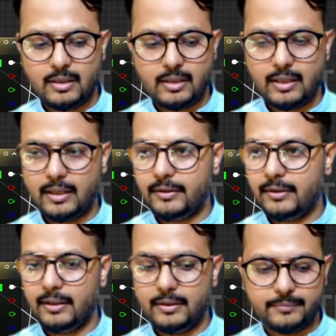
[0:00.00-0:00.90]
and
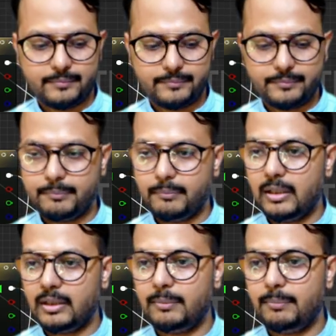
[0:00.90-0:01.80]
then
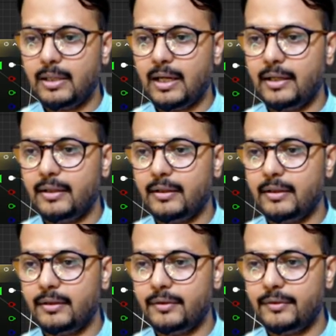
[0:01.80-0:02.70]
multiply
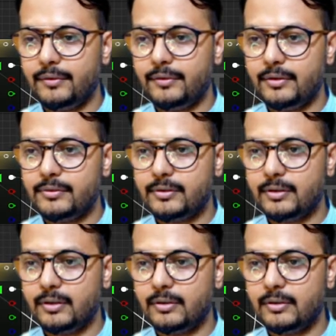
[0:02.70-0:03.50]
this here,